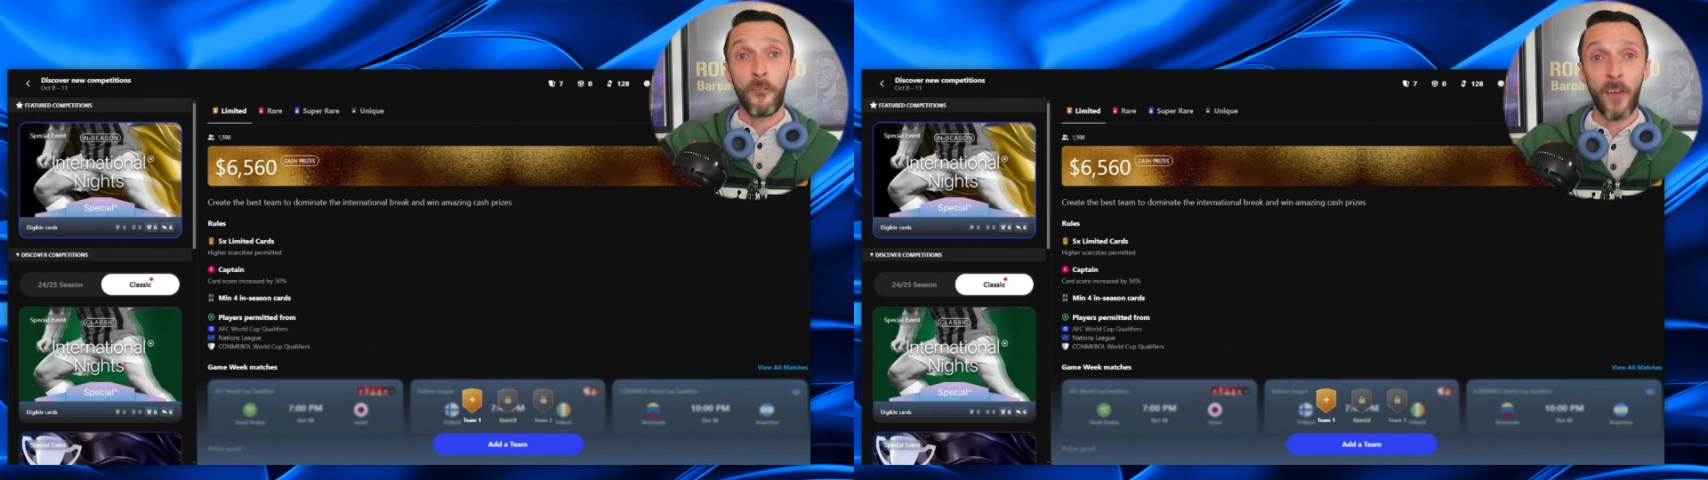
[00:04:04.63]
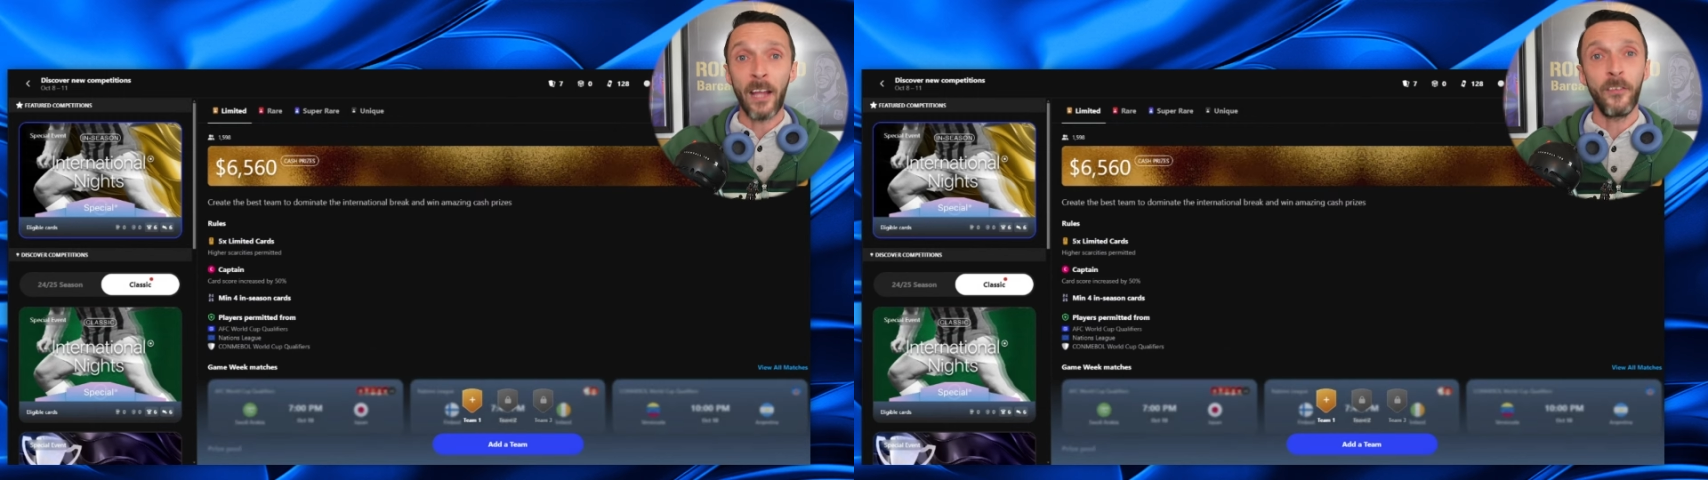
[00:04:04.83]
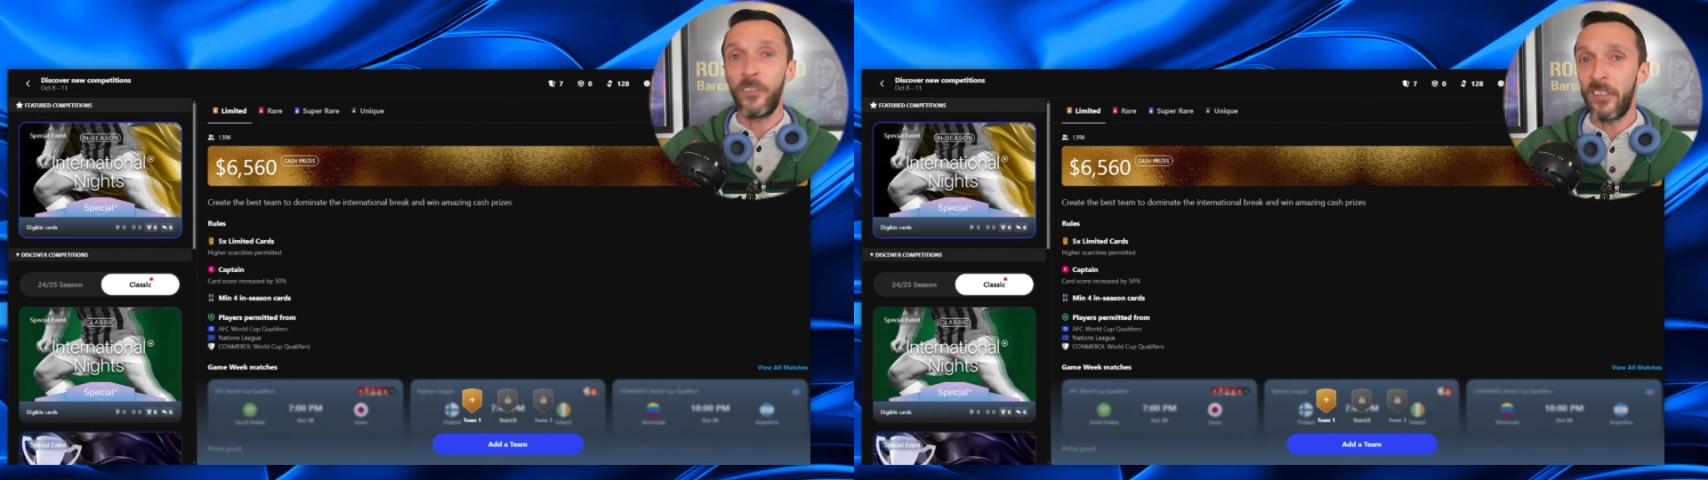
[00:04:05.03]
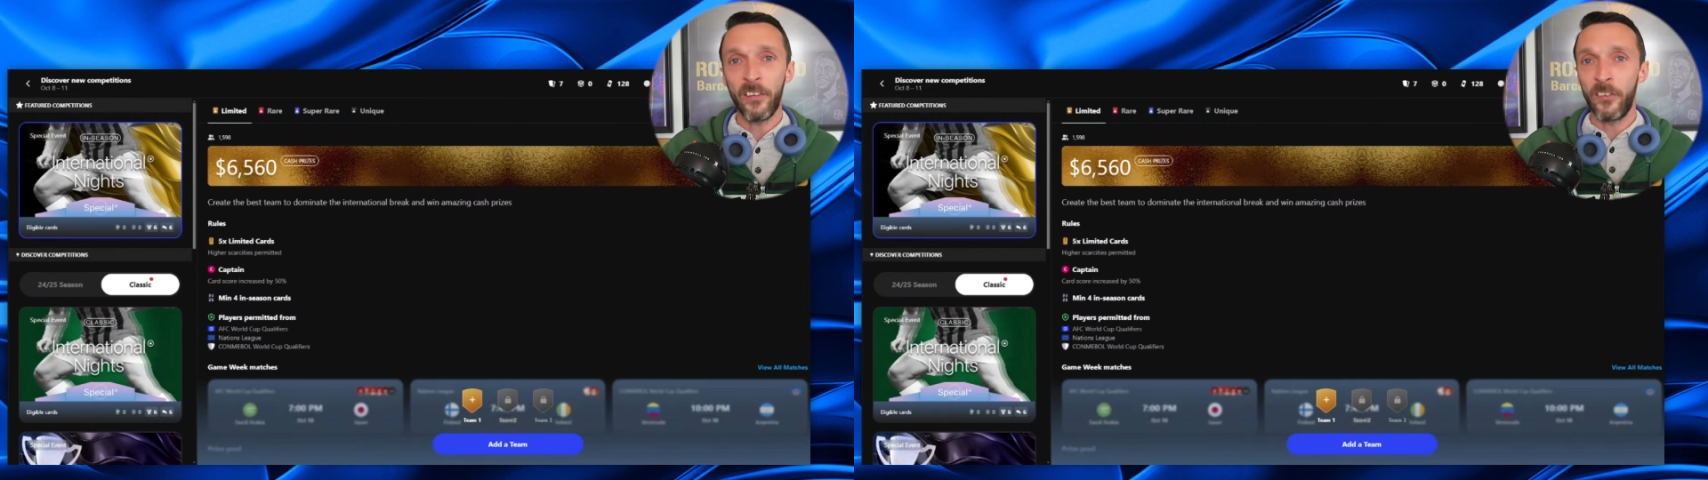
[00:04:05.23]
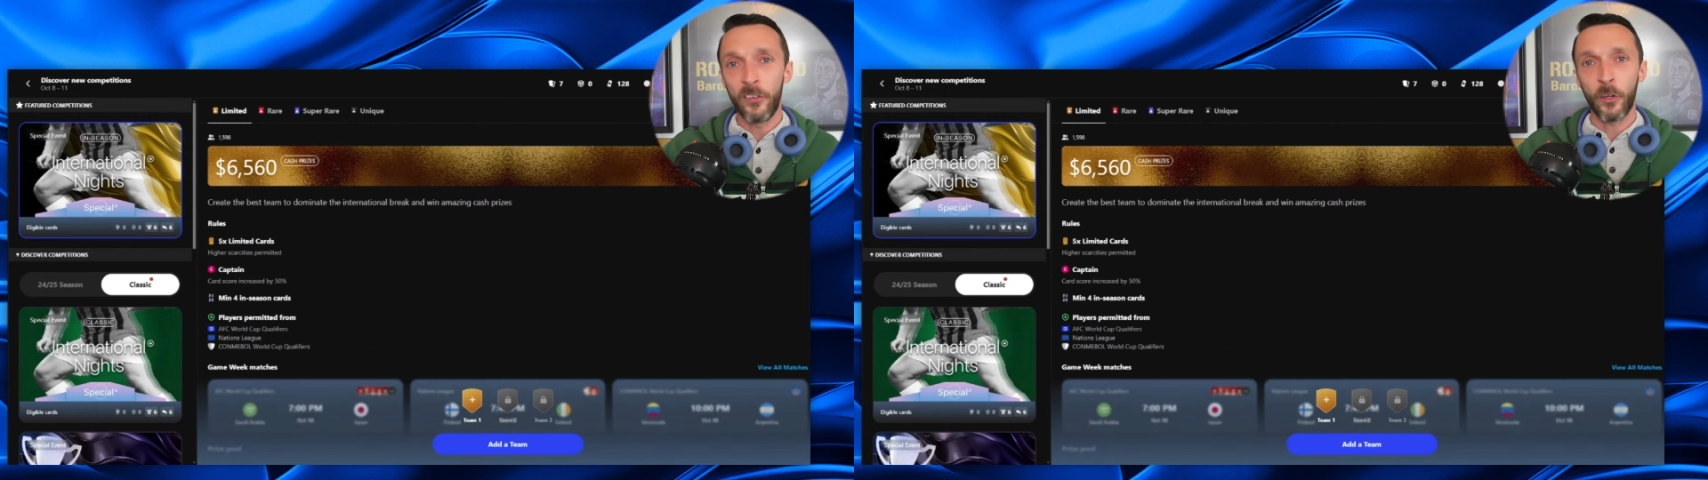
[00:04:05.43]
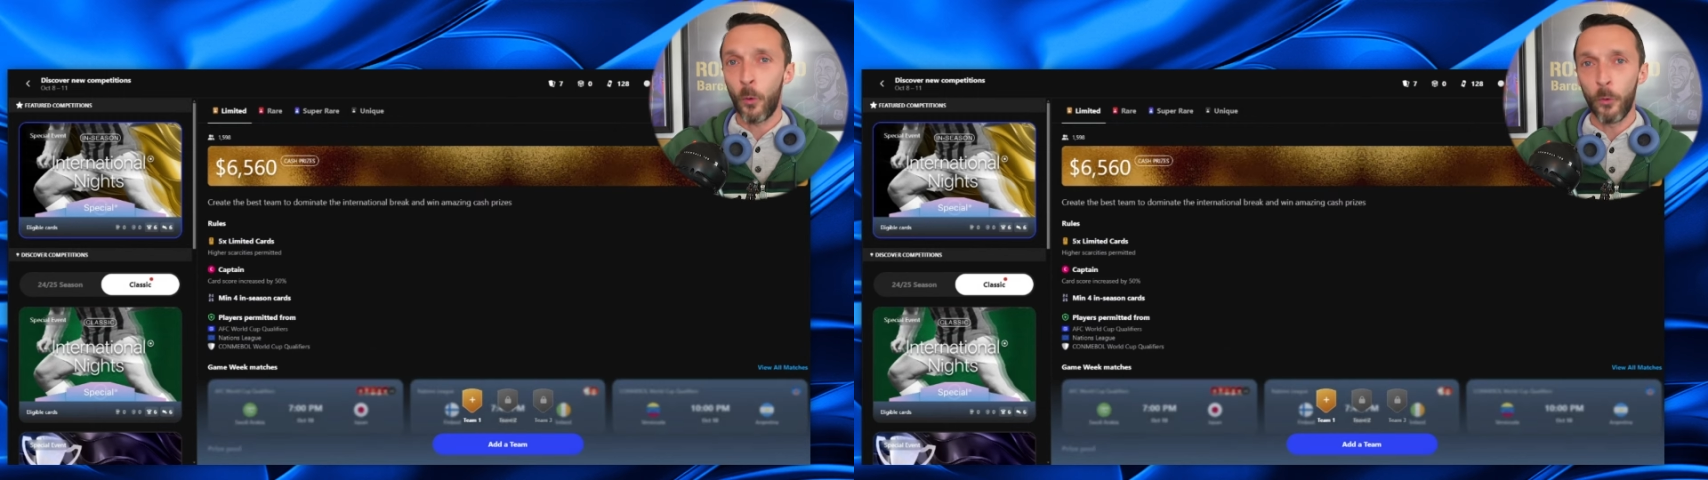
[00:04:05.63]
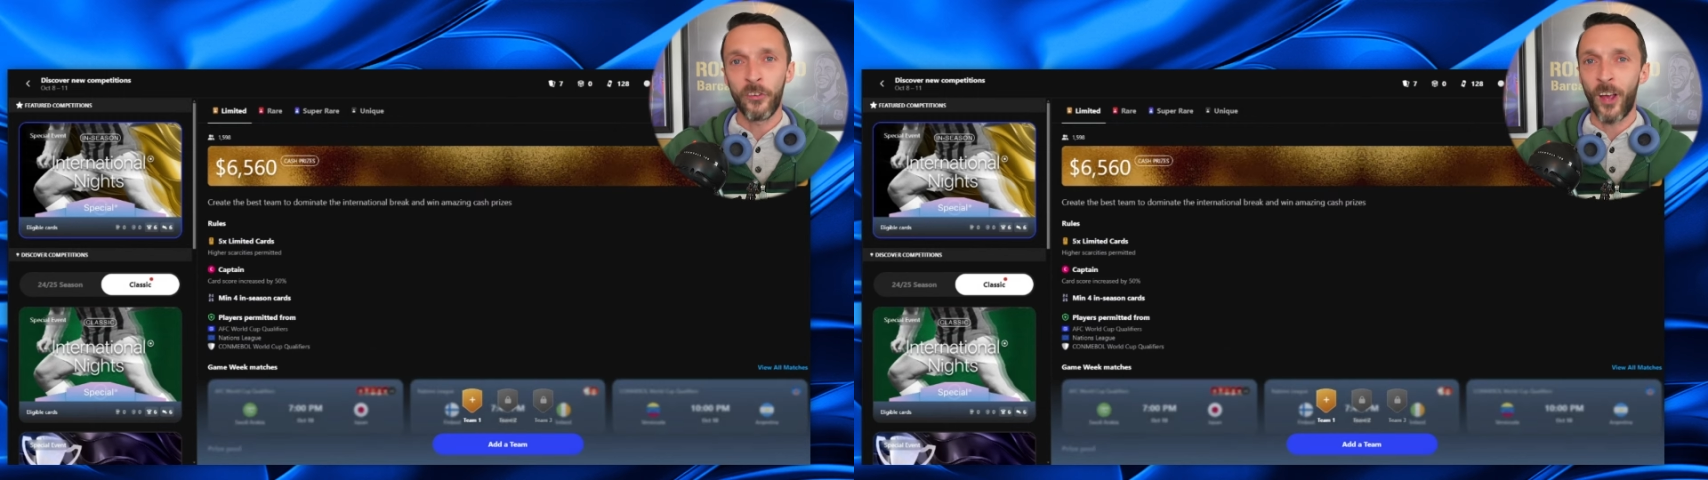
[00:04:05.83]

5 seasons ago's